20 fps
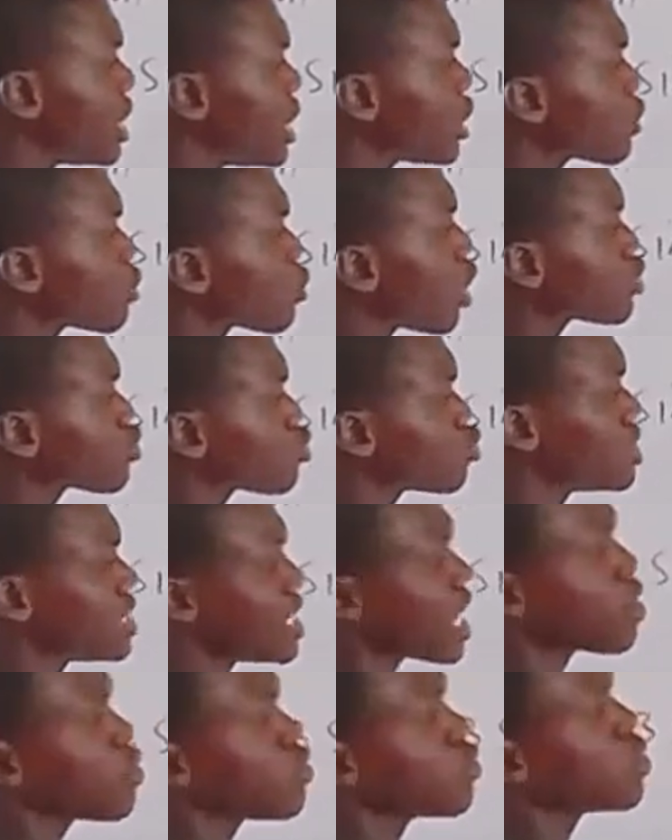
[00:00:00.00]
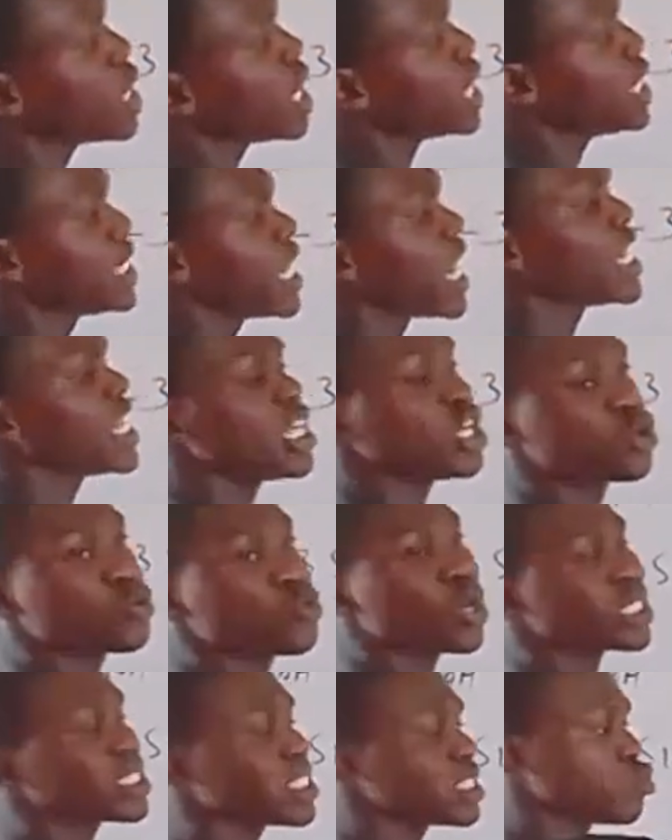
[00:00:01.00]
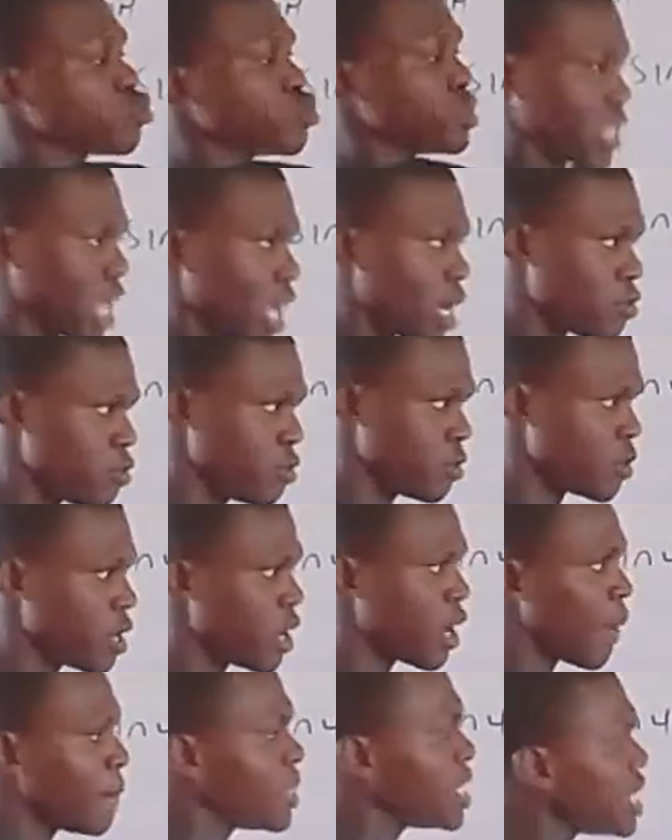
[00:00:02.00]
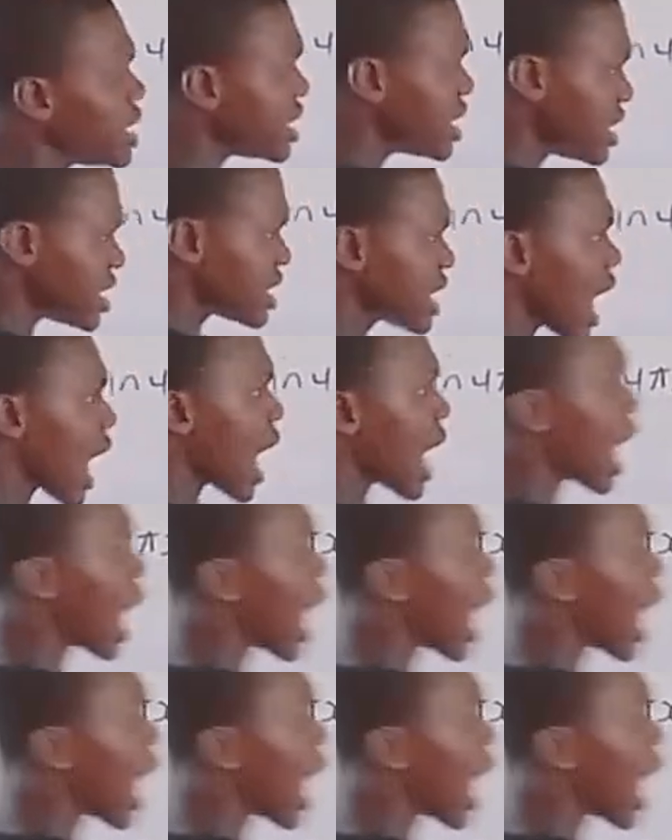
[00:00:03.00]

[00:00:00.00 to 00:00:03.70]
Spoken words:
equals to 0, then equate it to 0. Meaning this guy,